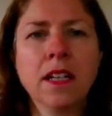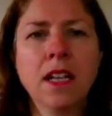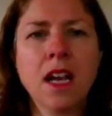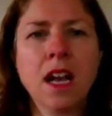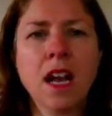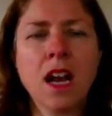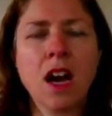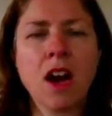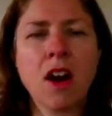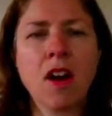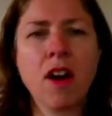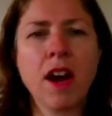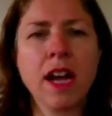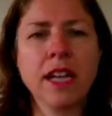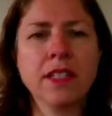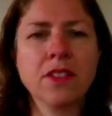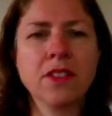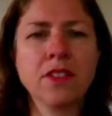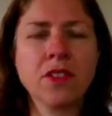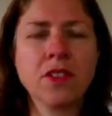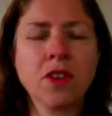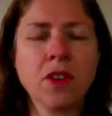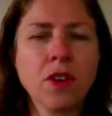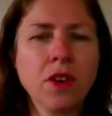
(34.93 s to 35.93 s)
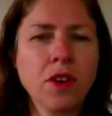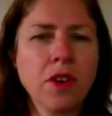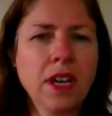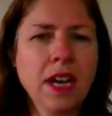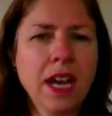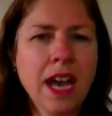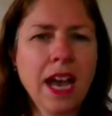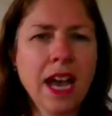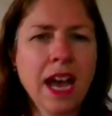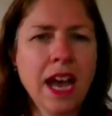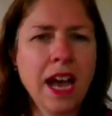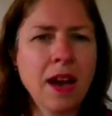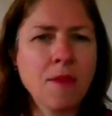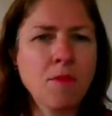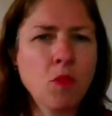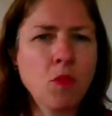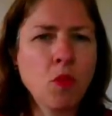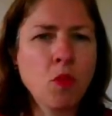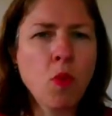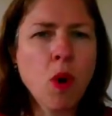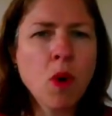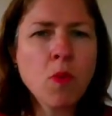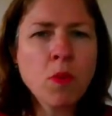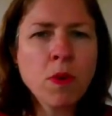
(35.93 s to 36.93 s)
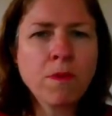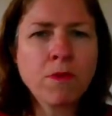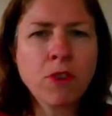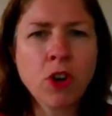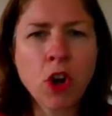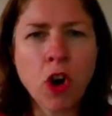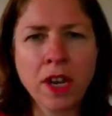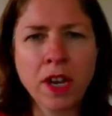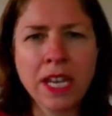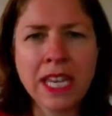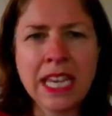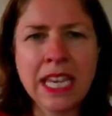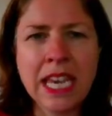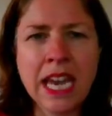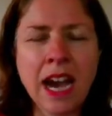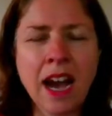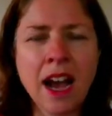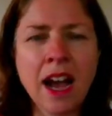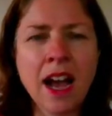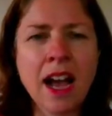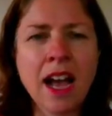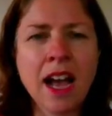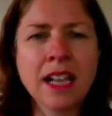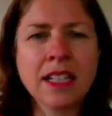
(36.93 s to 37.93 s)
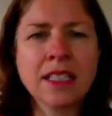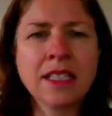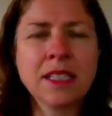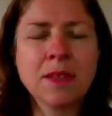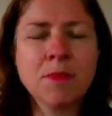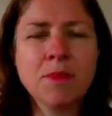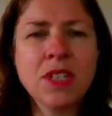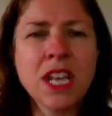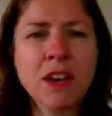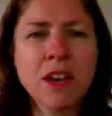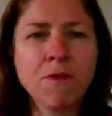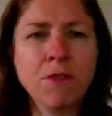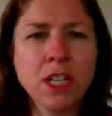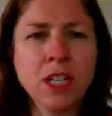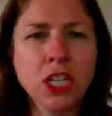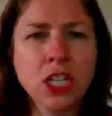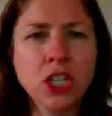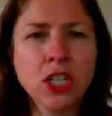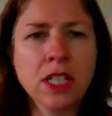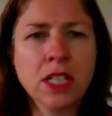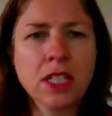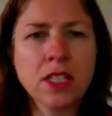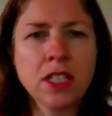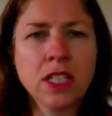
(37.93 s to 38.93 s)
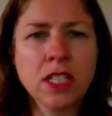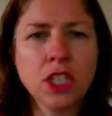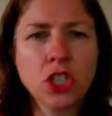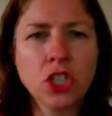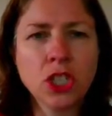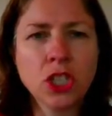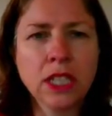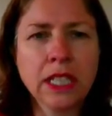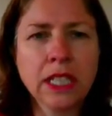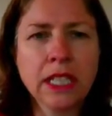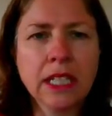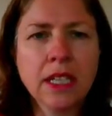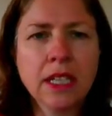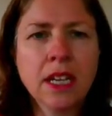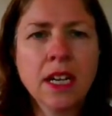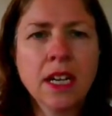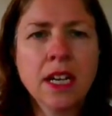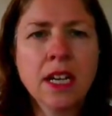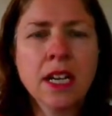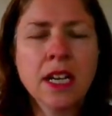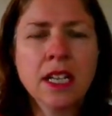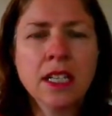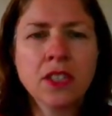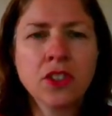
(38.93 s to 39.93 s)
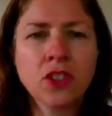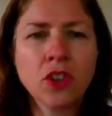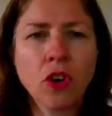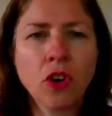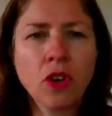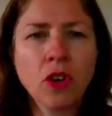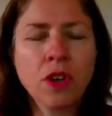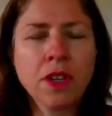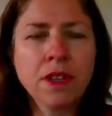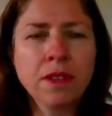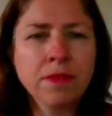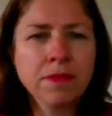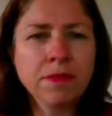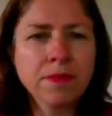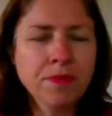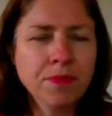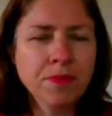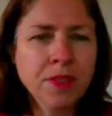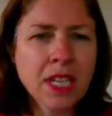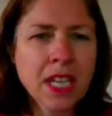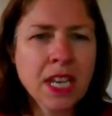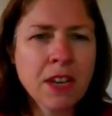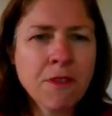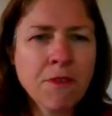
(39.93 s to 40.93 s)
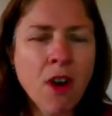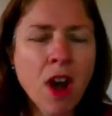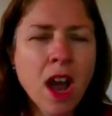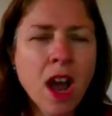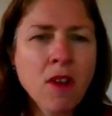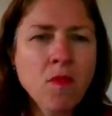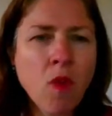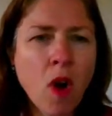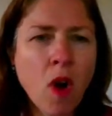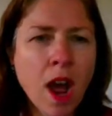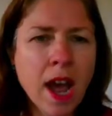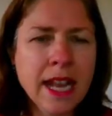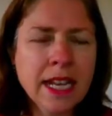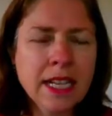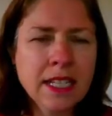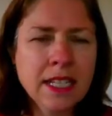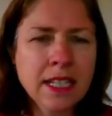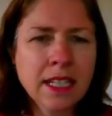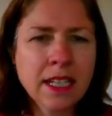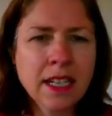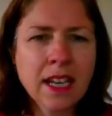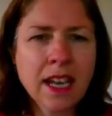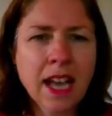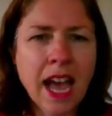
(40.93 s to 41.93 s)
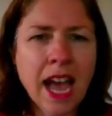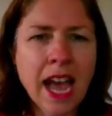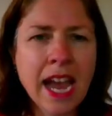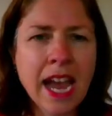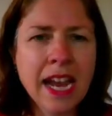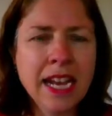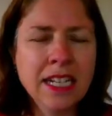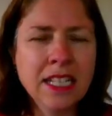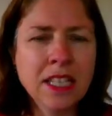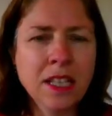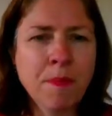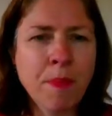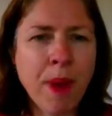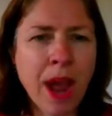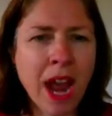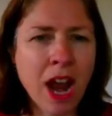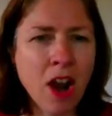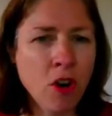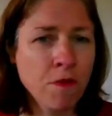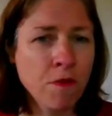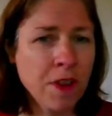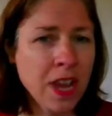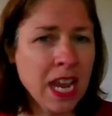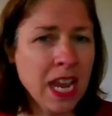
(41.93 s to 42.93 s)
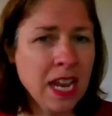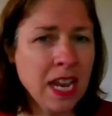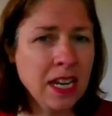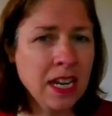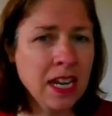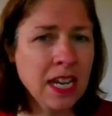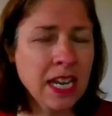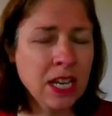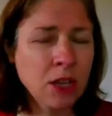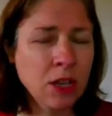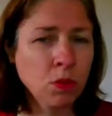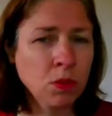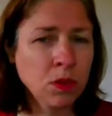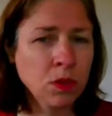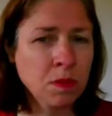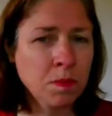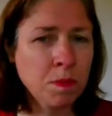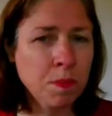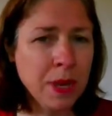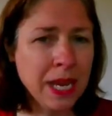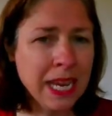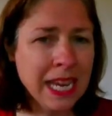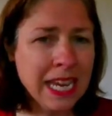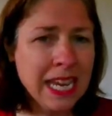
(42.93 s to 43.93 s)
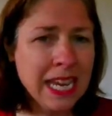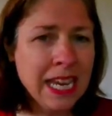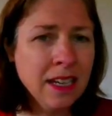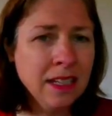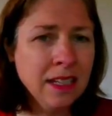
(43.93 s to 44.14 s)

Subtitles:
All right, so what we've got here are some definitions initially. So if I write a to the power of n equals b,